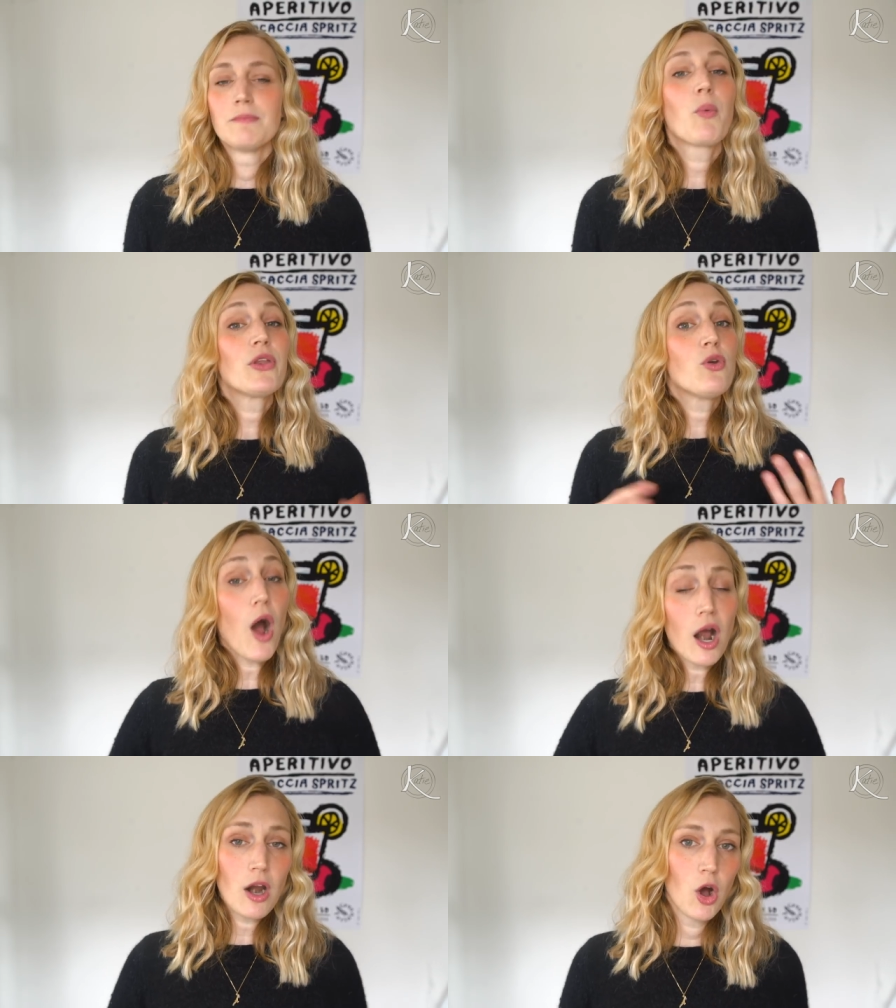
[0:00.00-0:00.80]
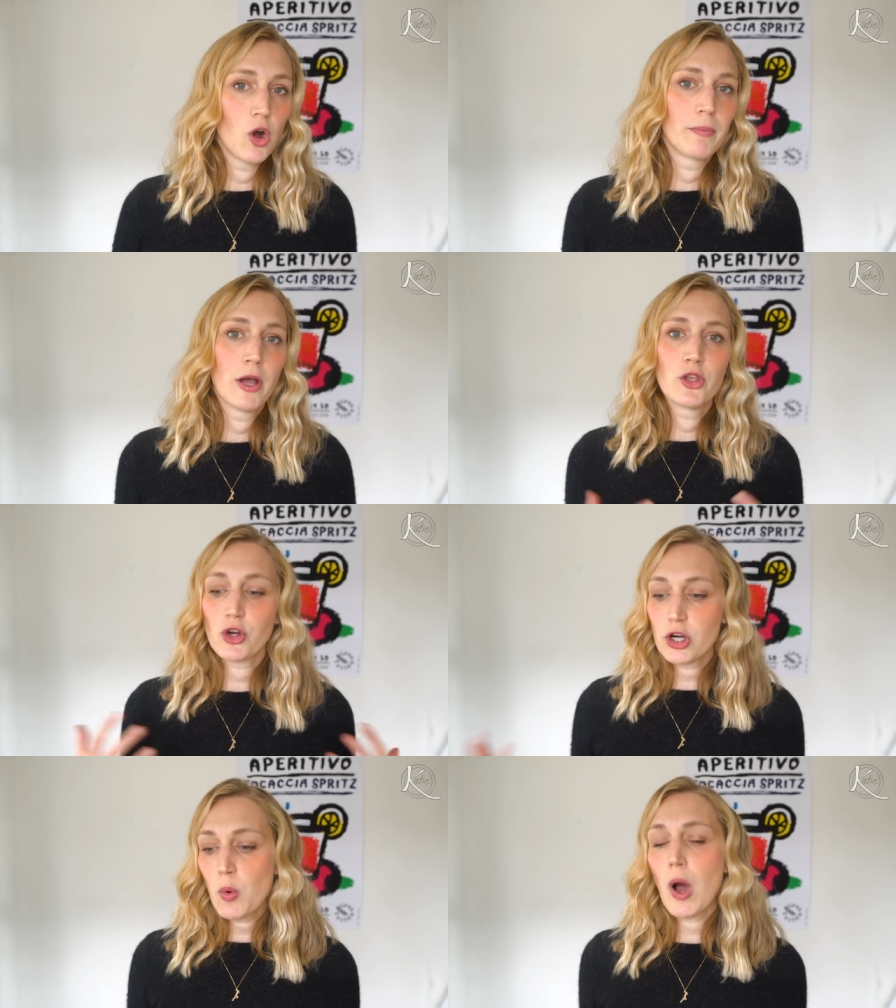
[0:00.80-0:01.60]
But when you are home,
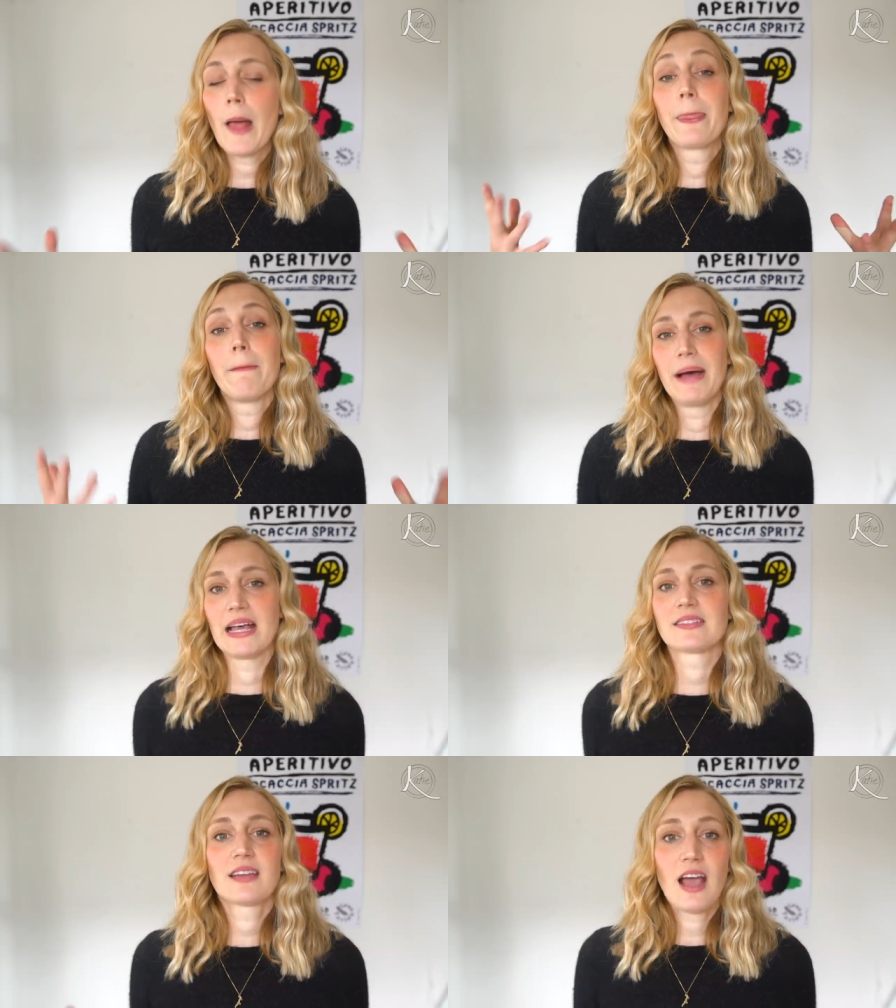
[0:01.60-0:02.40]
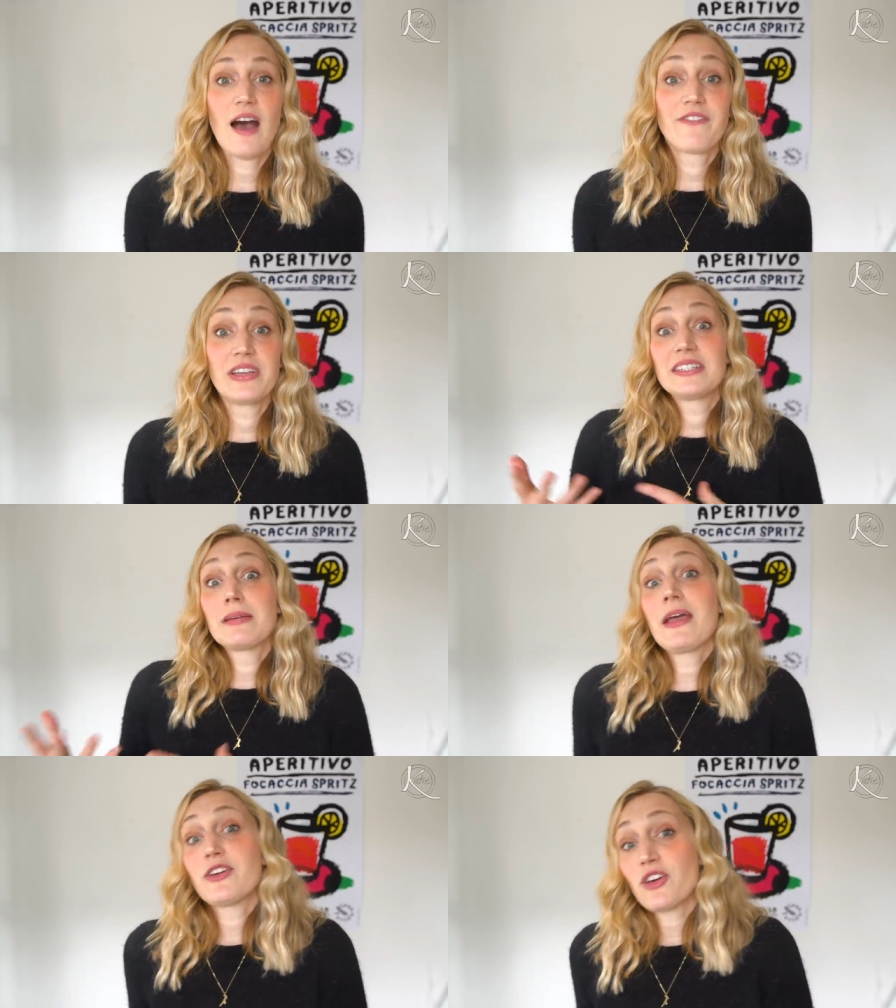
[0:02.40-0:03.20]
you're going to want the best coffee
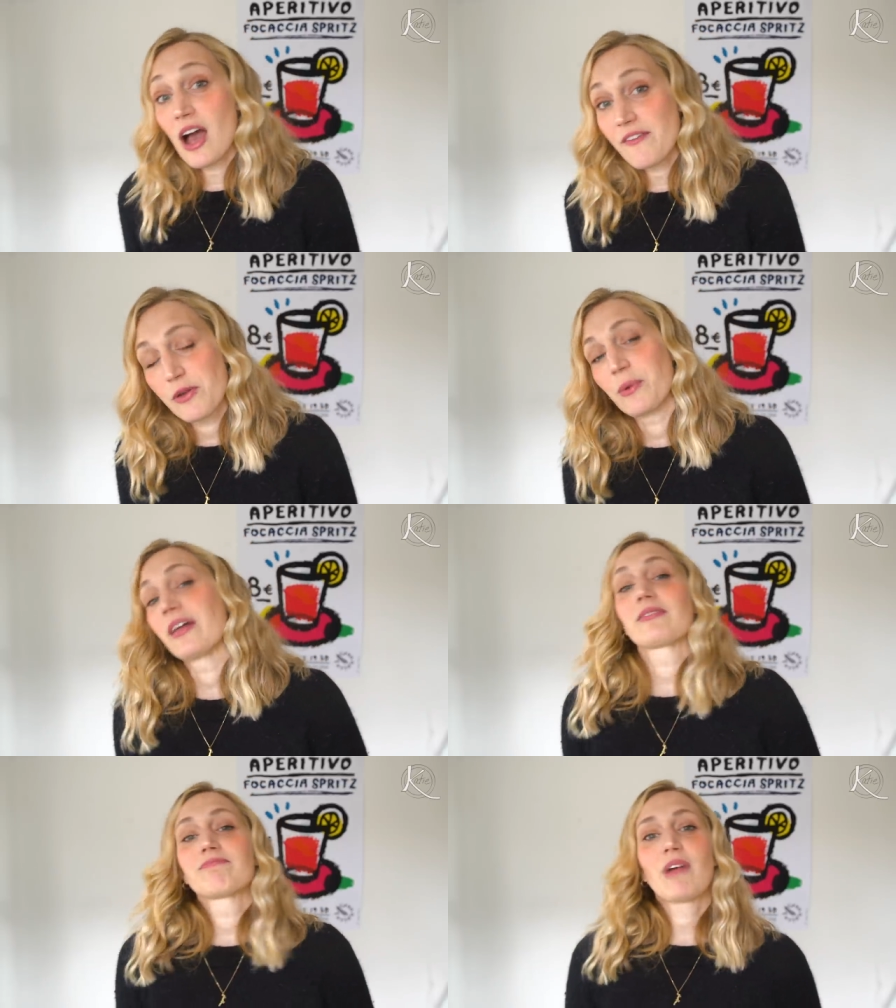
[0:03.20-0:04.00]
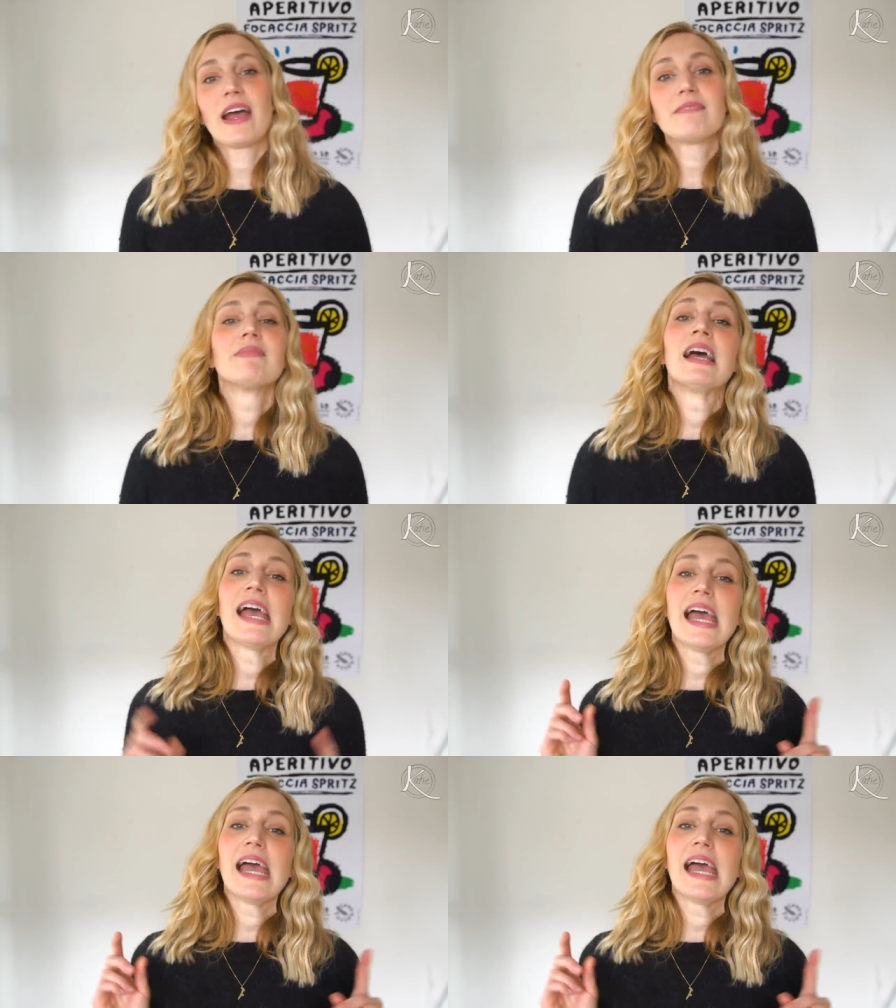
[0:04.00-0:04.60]
to make your coffee with, right?